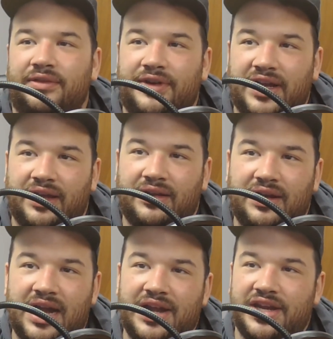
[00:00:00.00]
Fuck it.
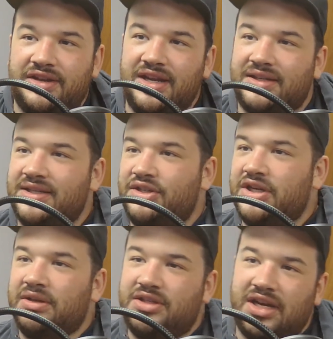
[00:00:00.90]
Good on you,
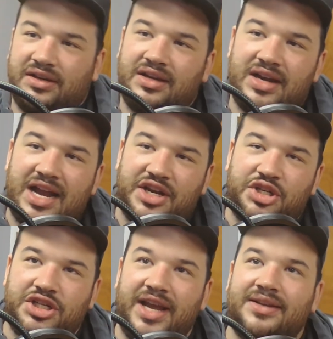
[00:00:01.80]
good on you,
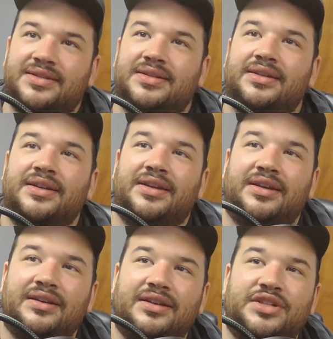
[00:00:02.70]
Chicks.
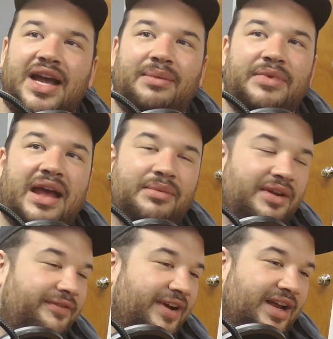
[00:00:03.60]
Good job. Now I'm going
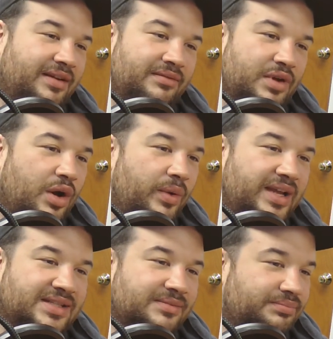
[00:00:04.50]
to fucking
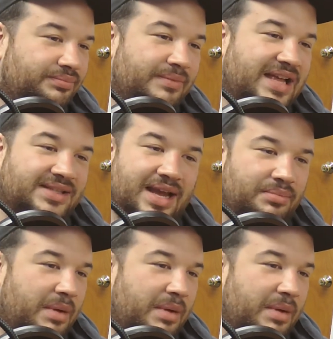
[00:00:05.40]
always mess up.